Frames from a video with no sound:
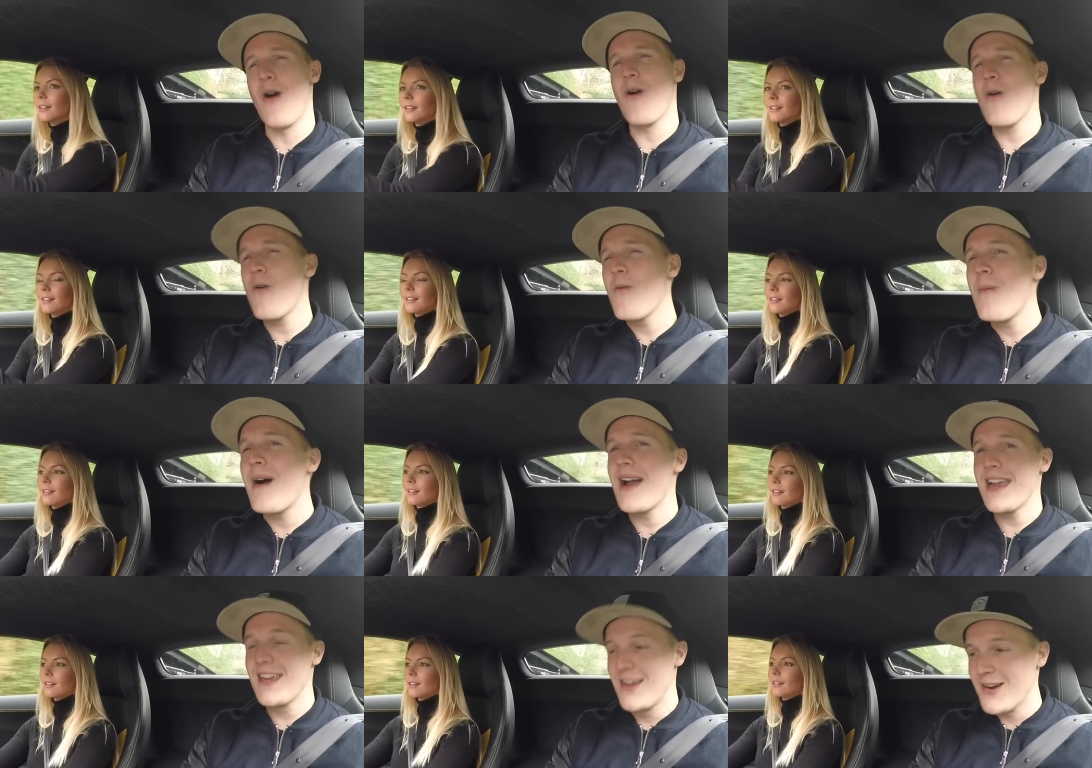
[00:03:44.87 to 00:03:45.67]
Speaker 1: oh
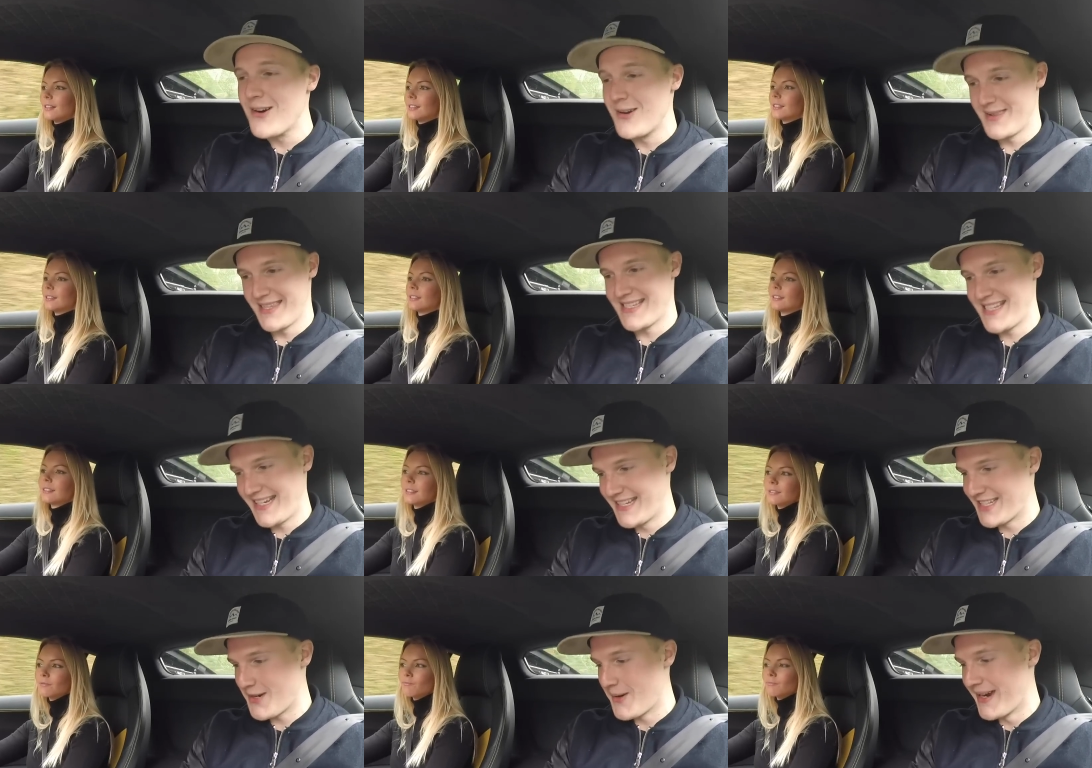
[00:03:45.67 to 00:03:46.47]
my God, this thing
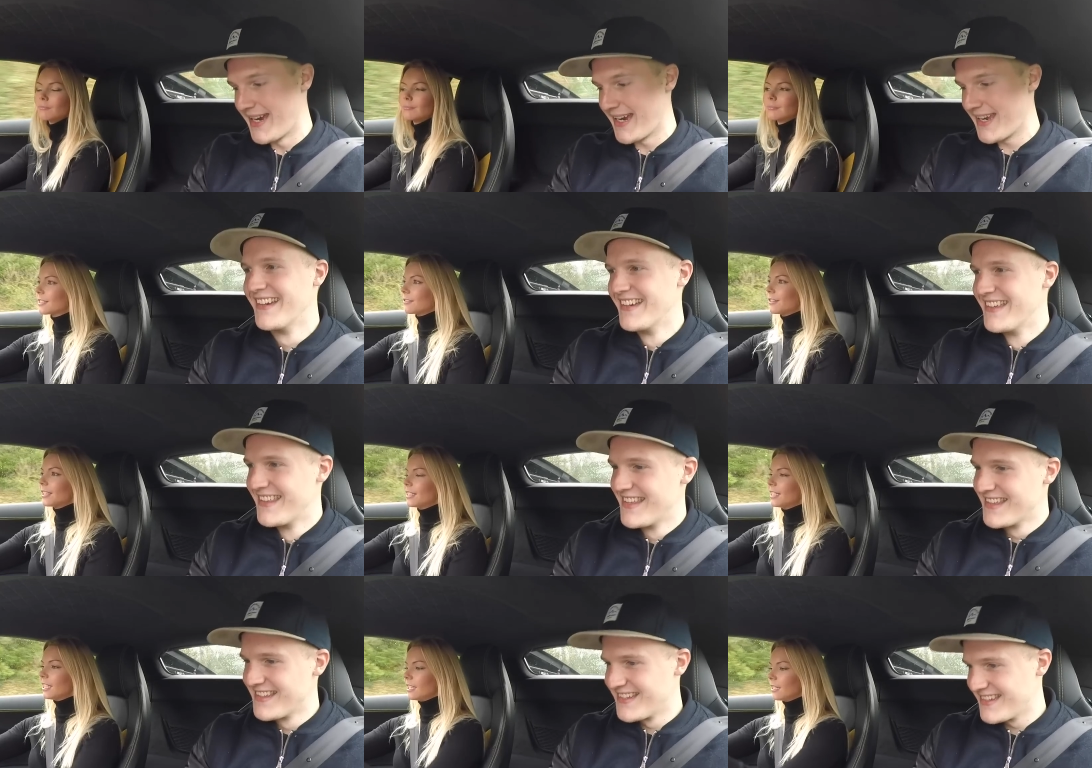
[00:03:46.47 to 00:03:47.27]
is quick. It's
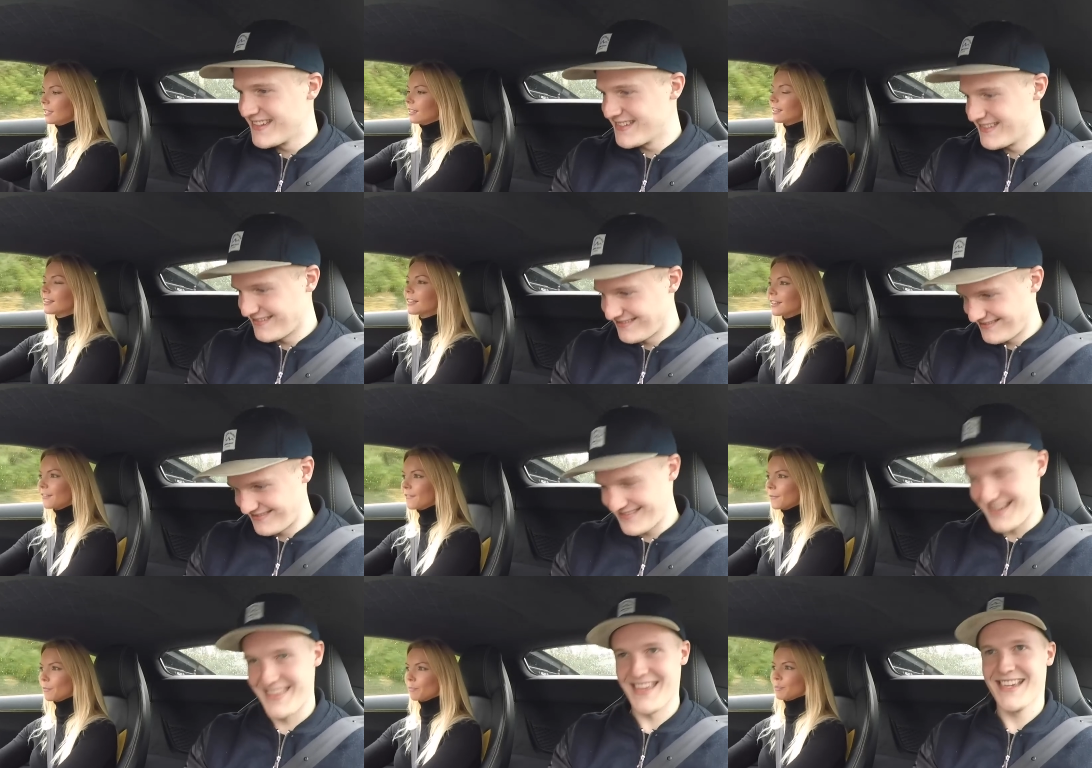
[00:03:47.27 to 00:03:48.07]
ready?
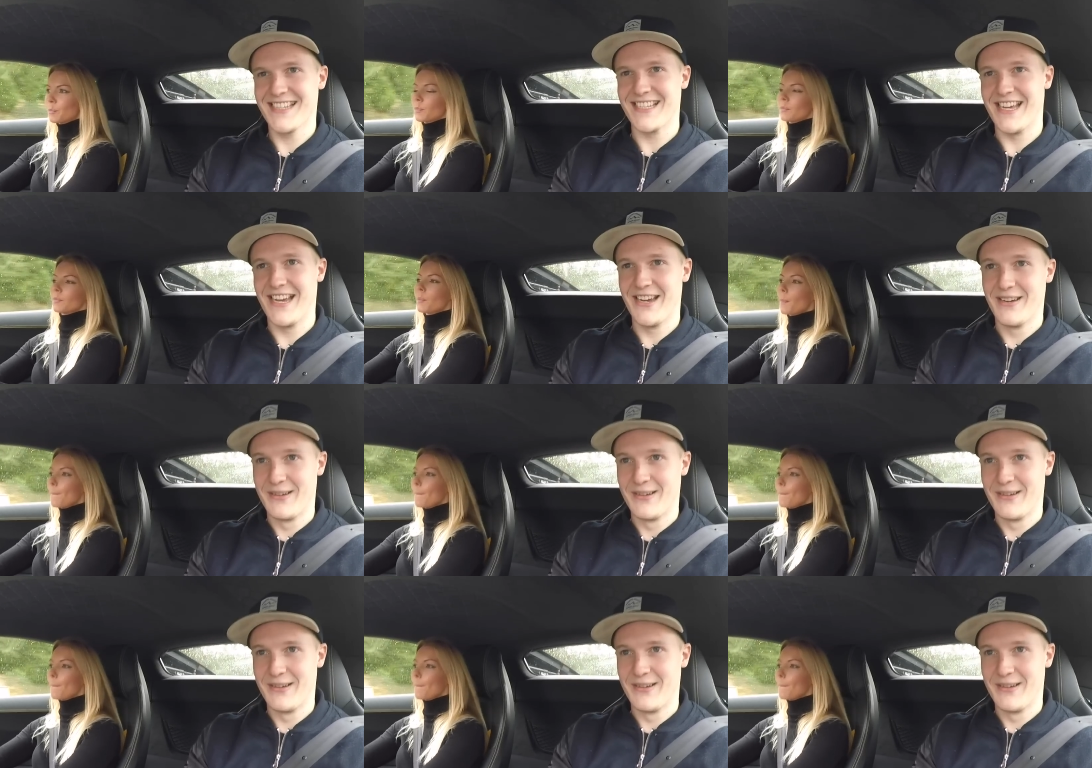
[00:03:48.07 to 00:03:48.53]
I think so.